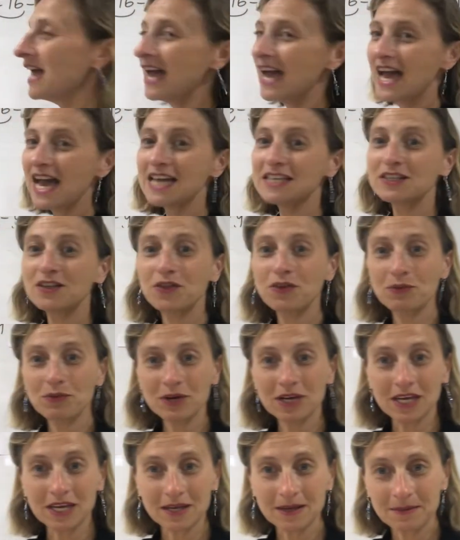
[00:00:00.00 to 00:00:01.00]
as
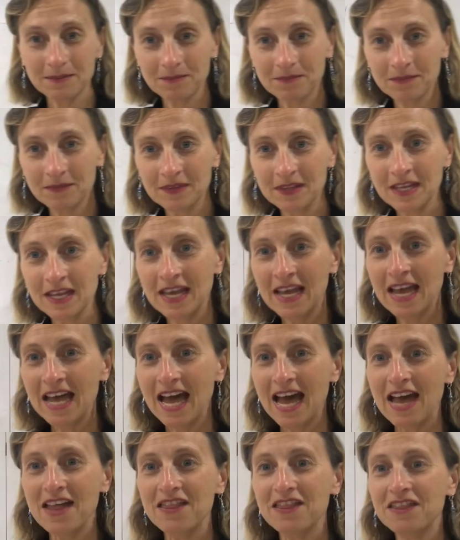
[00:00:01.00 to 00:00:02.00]
3.
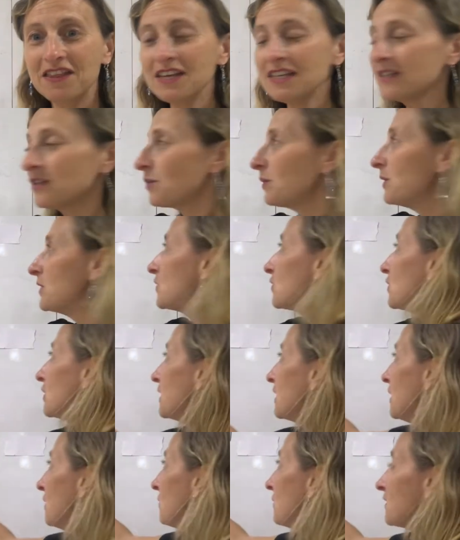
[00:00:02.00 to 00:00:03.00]
And this question
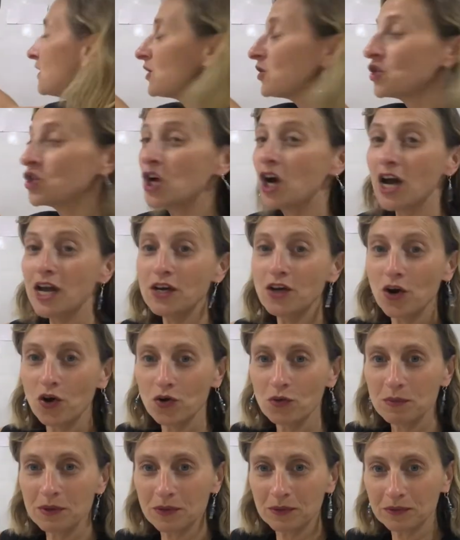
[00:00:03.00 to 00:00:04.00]
here is a
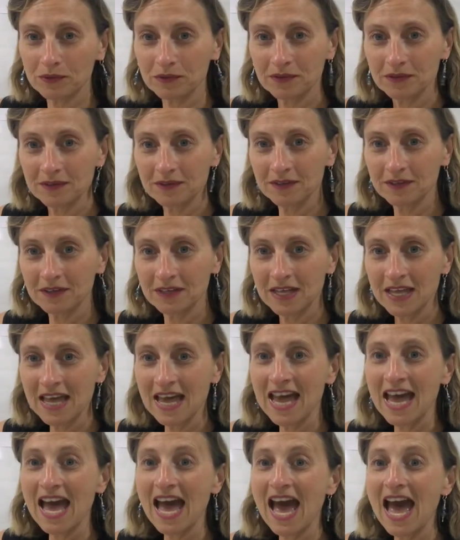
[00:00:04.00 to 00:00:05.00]
trinomial.
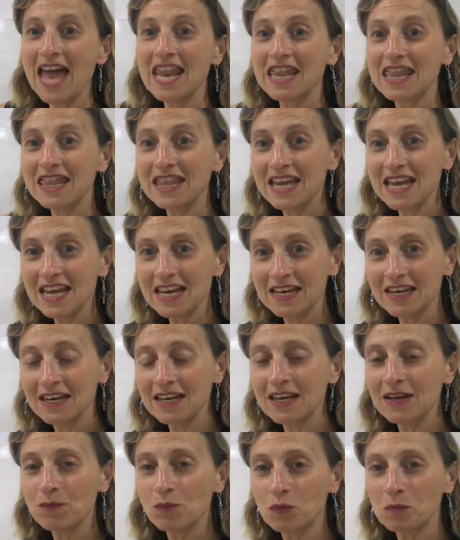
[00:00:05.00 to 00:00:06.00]
And then
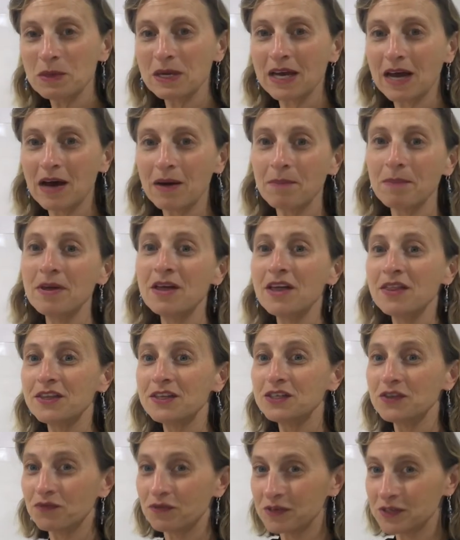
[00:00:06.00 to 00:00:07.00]
it will become the
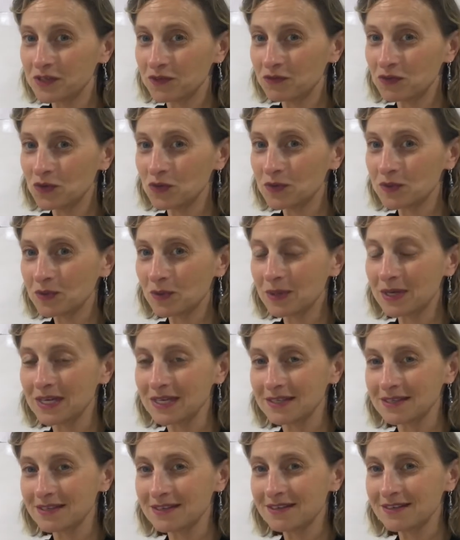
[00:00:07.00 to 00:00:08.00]
difference of 2
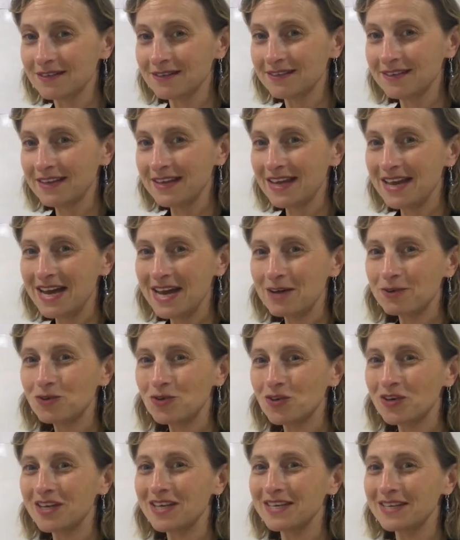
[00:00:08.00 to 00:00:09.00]
squares. How
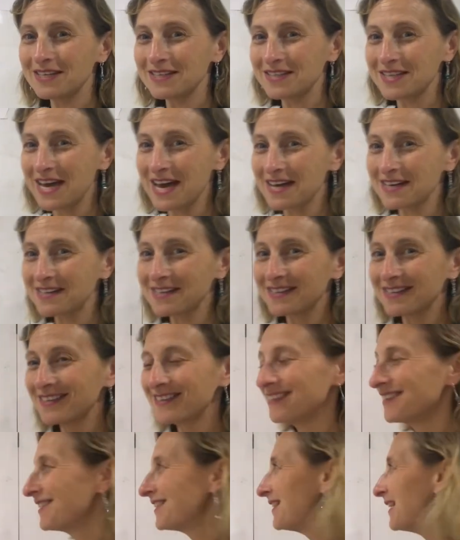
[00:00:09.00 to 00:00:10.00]
tricky is that?
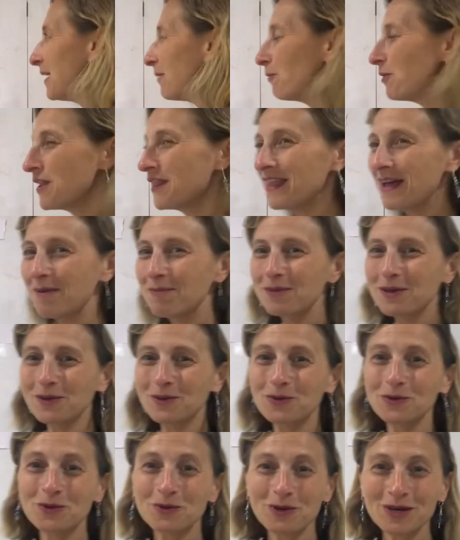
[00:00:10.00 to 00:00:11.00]
Wouldn't that be a
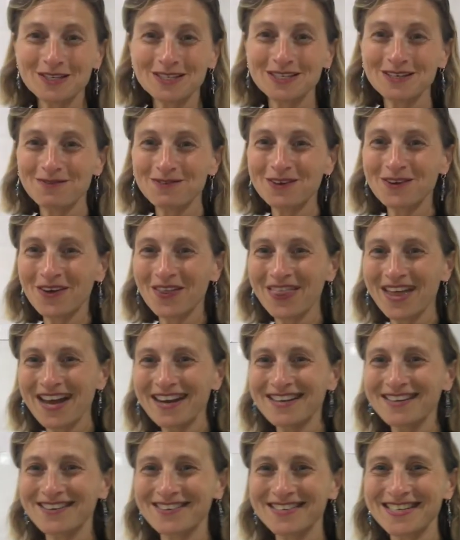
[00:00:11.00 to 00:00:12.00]
good question if you got that
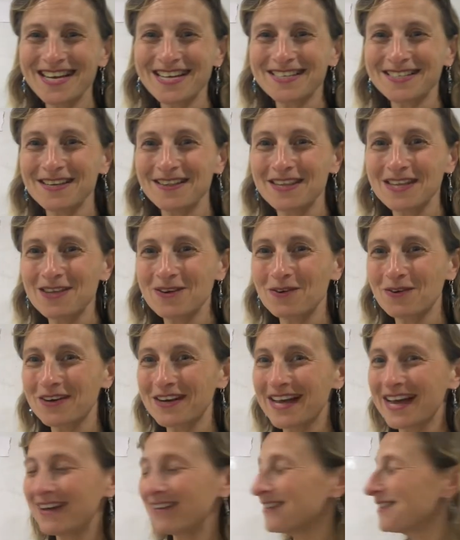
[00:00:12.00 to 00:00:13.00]
in your test and then you got it
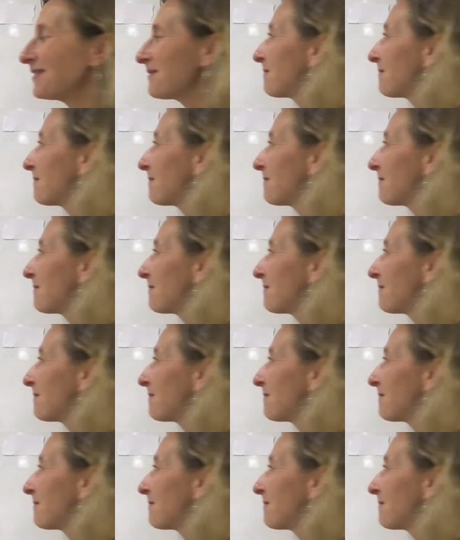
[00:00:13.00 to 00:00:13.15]
out?